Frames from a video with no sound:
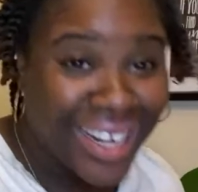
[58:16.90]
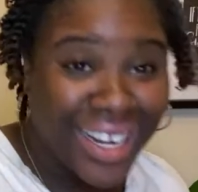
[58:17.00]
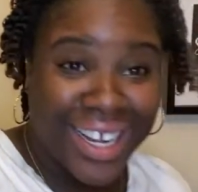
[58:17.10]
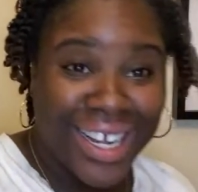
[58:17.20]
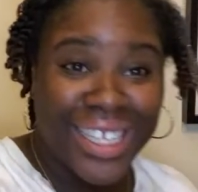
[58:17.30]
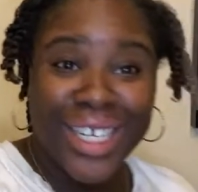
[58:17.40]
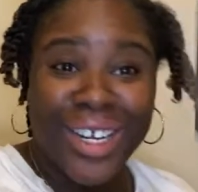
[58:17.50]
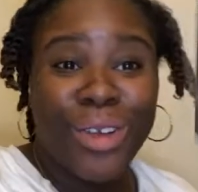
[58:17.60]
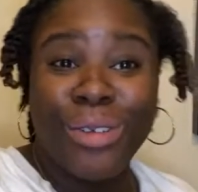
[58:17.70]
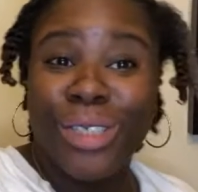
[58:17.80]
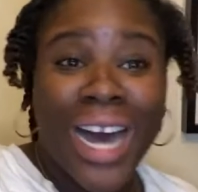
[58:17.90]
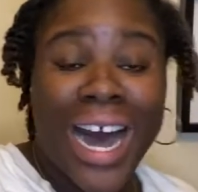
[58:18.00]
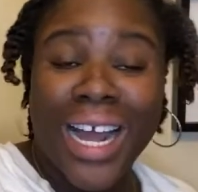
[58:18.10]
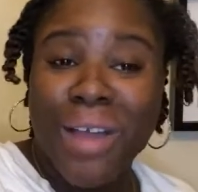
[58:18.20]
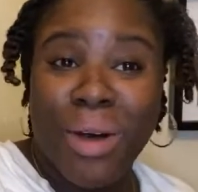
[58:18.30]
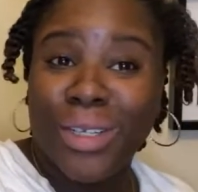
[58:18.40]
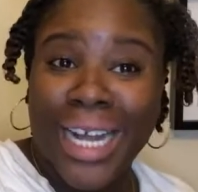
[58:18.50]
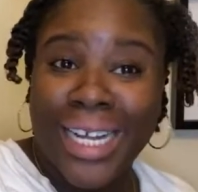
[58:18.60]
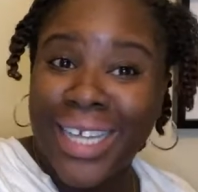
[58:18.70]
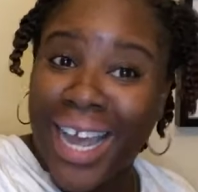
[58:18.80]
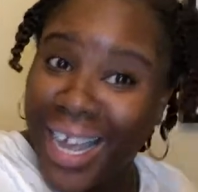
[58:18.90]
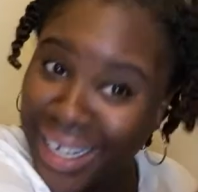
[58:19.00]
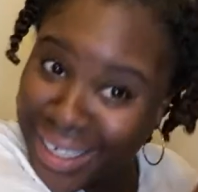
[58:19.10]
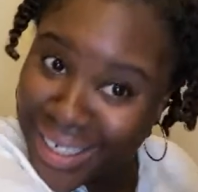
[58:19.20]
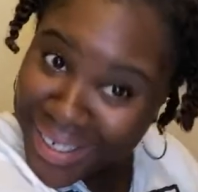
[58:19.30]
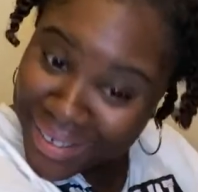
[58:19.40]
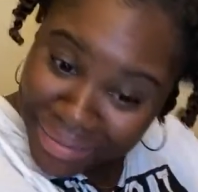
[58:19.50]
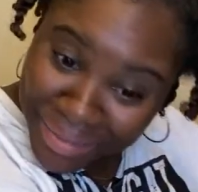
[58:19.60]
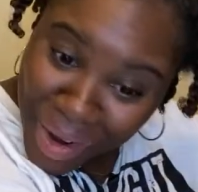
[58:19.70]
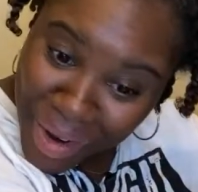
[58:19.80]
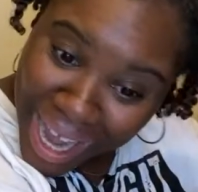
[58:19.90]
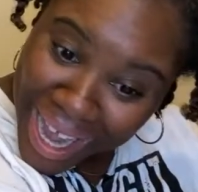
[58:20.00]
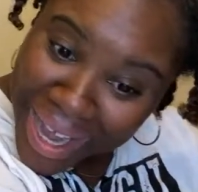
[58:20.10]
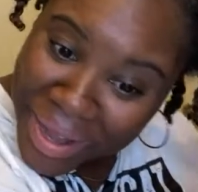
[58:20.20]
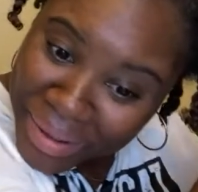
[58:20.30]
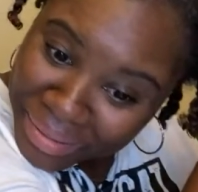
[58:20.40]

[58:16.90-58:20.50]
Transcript: because Q Scott can multitask. Okay.